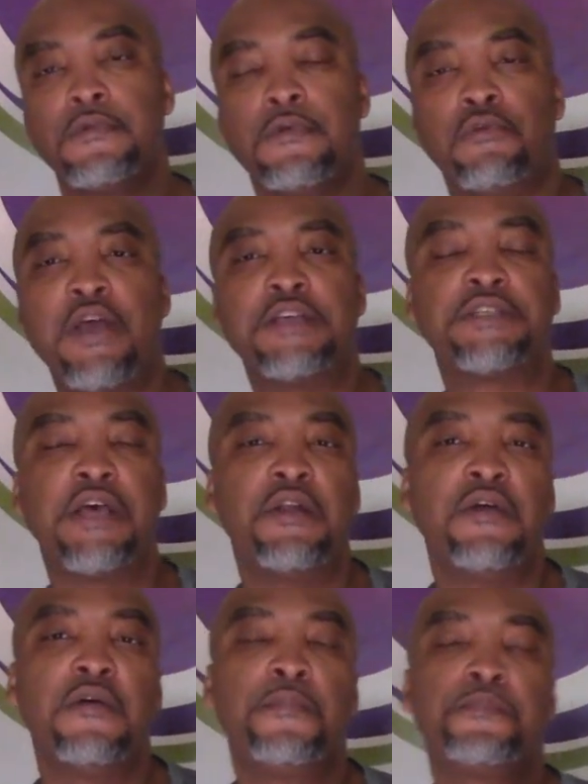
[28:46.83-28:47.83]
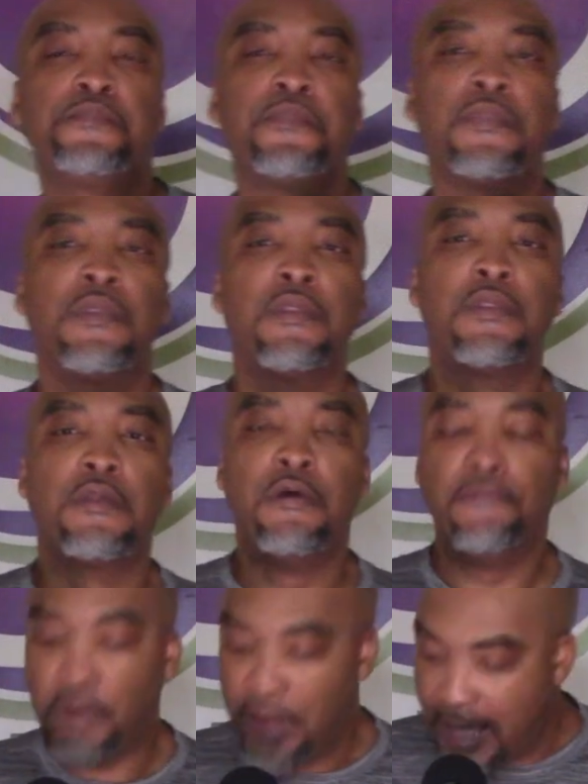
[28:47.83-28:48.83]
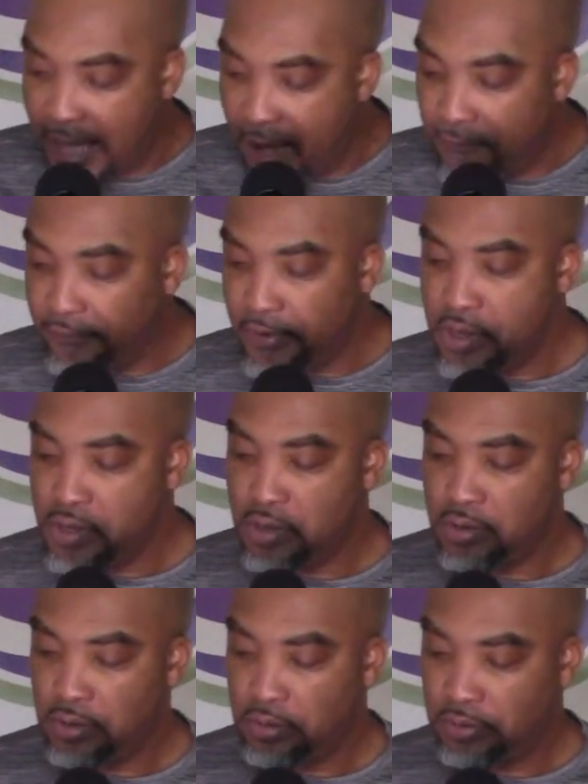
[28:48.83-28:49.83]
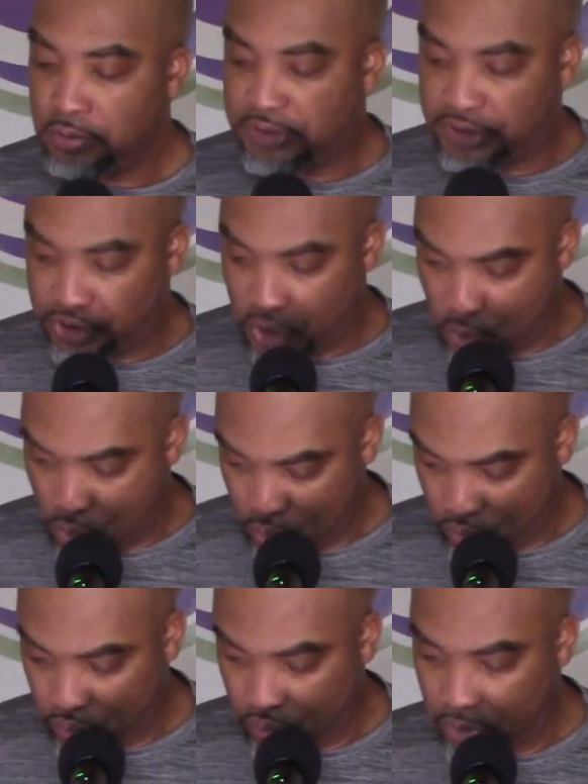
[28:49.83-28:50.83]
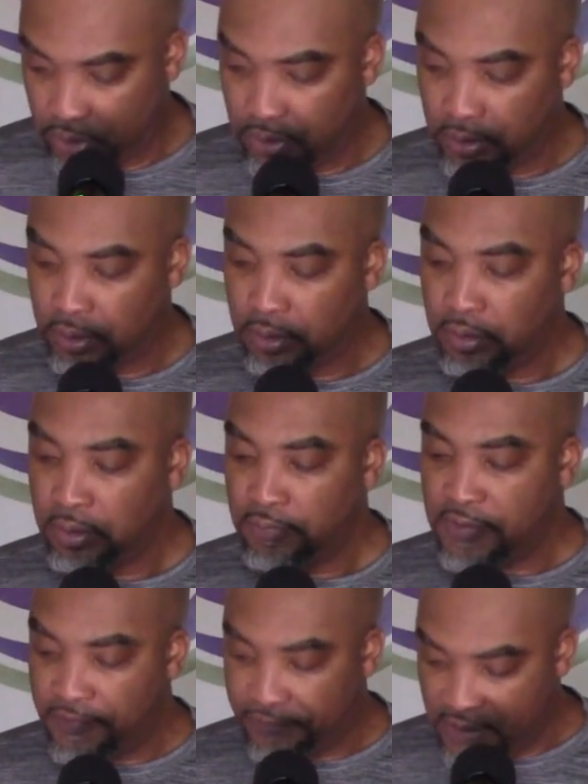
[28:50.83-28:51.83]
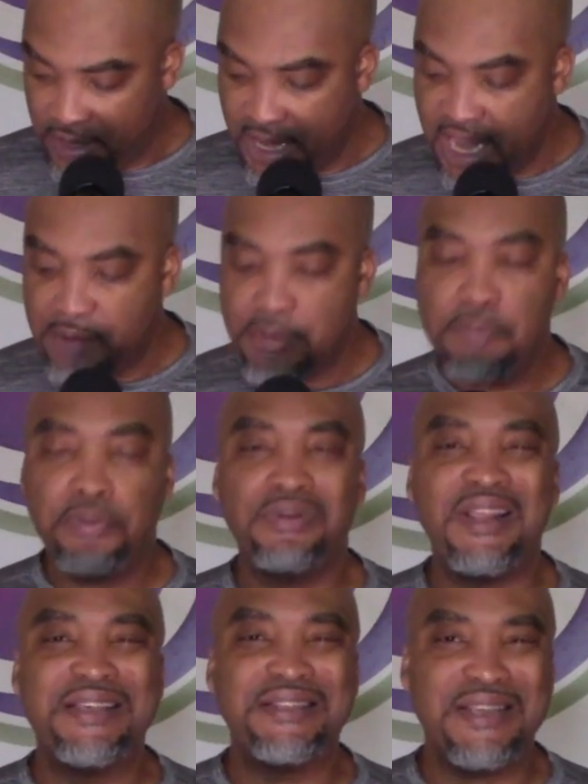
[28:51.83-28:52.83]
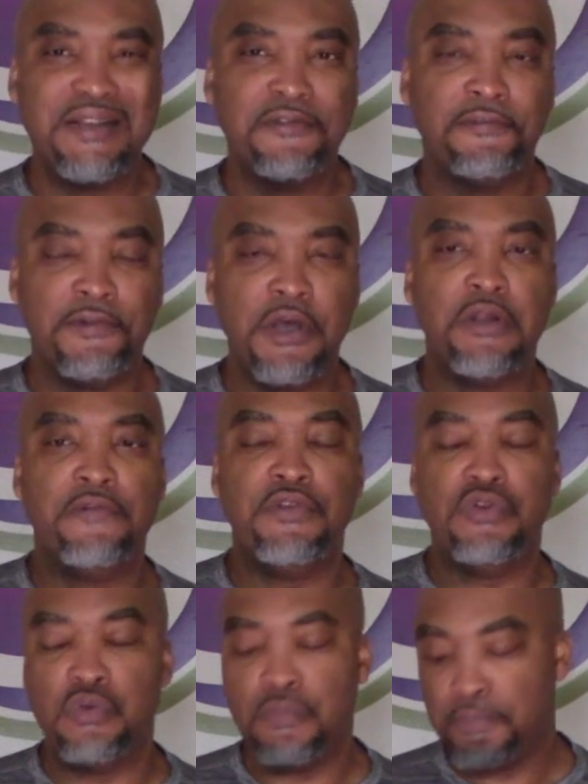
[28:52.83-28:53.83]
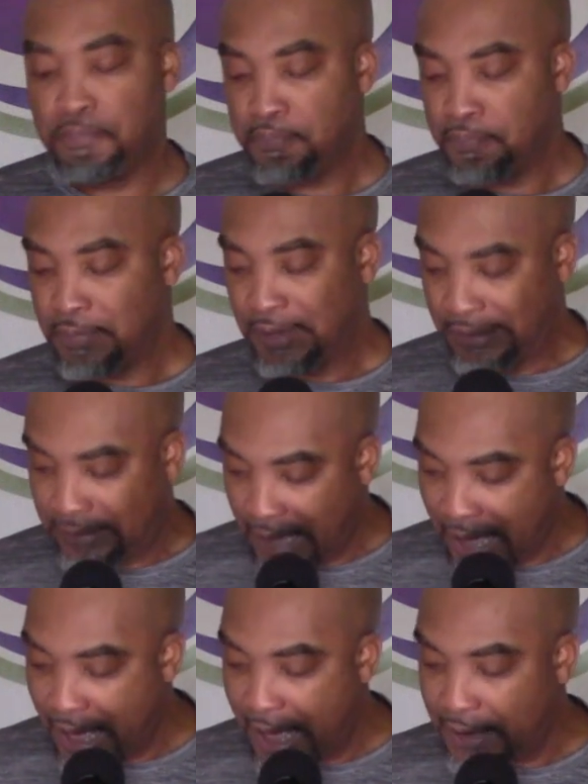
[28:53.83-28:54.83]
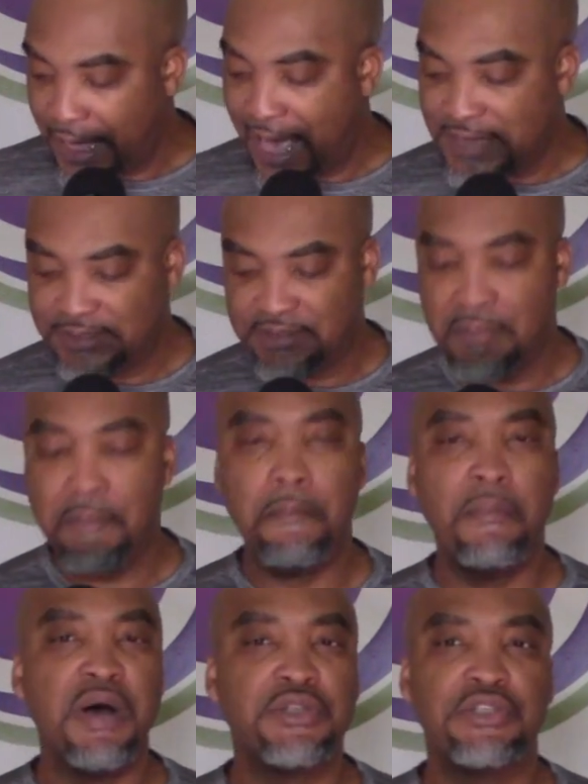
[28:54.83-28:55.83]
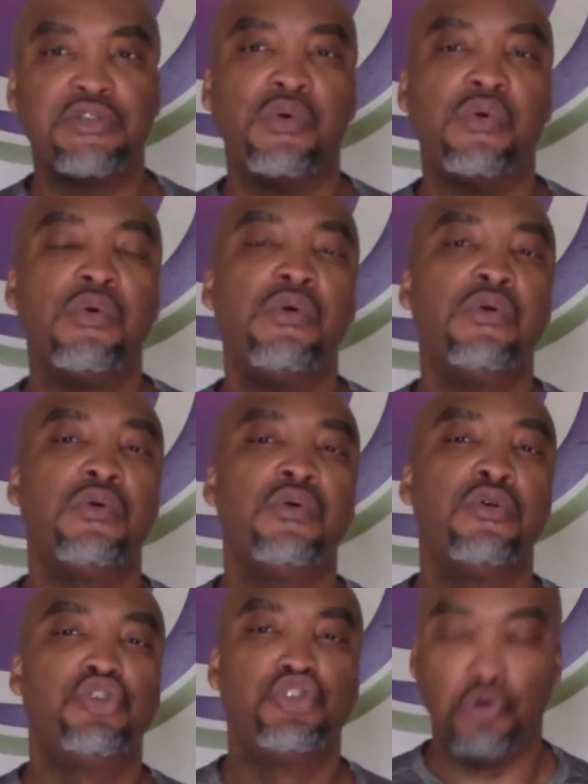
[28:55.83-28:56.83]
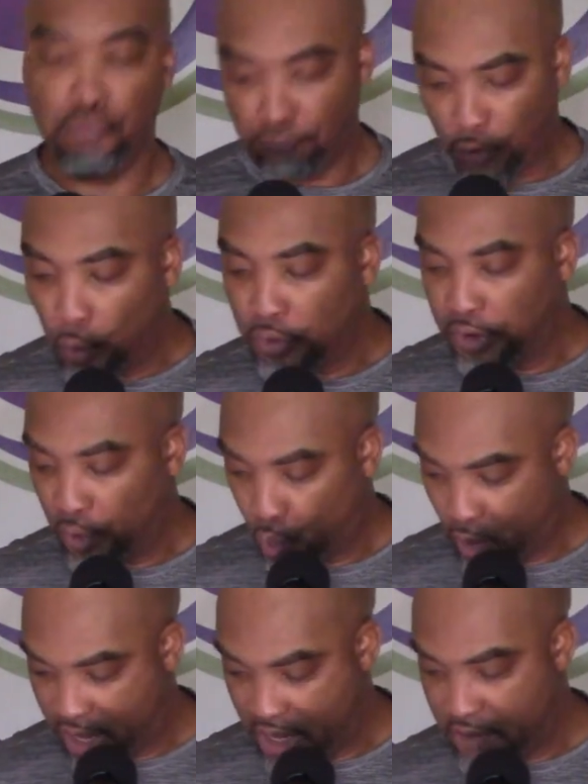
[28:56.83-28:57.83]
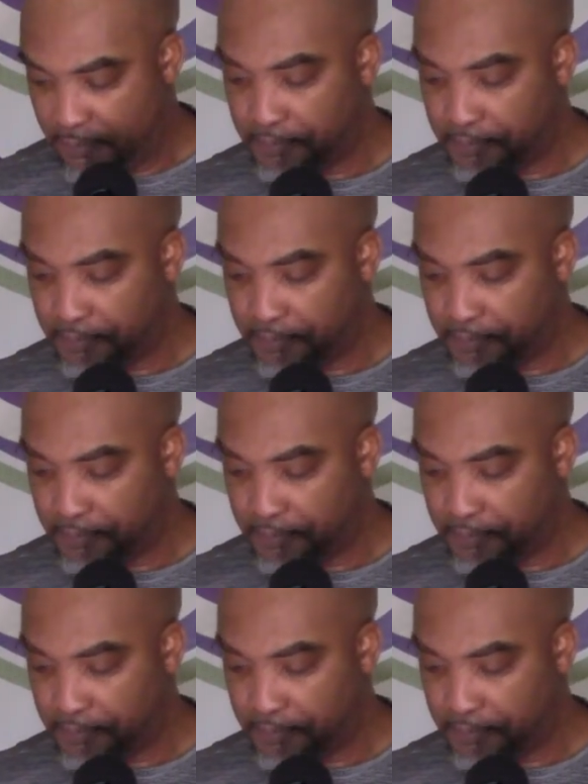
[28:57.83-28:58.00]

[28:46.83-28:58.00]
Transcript: Grace Center, for every stone that the enemy placed in front of you, God has the muscle to roll it away.